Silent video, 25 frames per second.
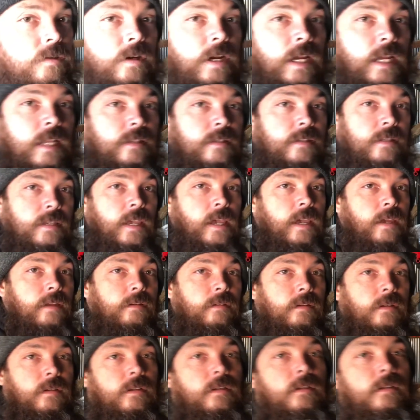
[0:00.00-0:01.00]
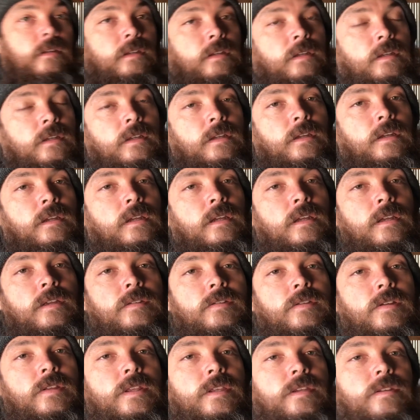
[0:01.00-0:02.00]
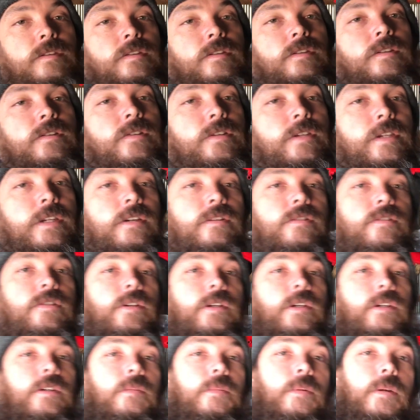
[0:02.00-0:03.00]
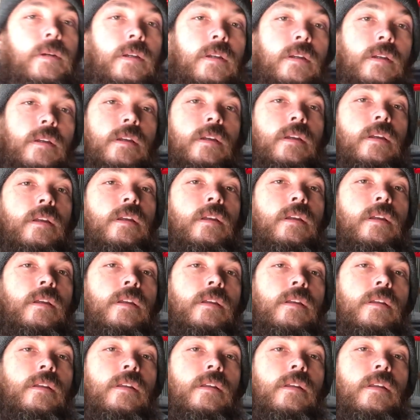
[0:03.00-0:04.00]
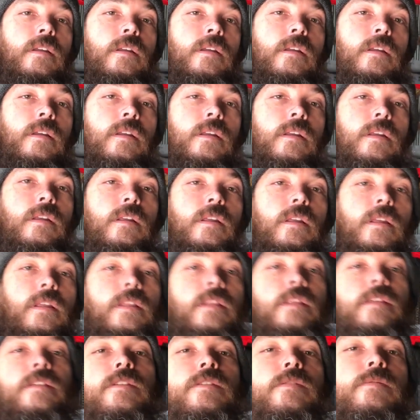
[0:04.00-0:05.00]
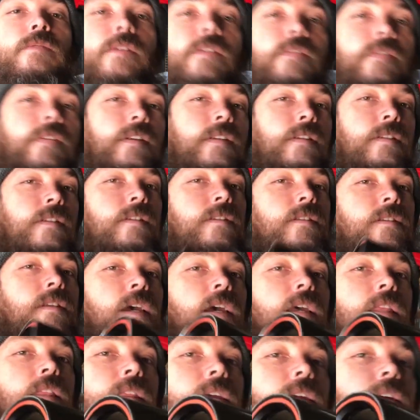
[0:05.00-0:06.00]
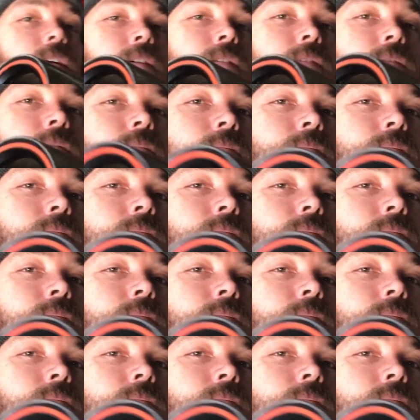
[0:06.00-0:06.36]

is your headset. So this is your steer tube. And this is is what fits inside there.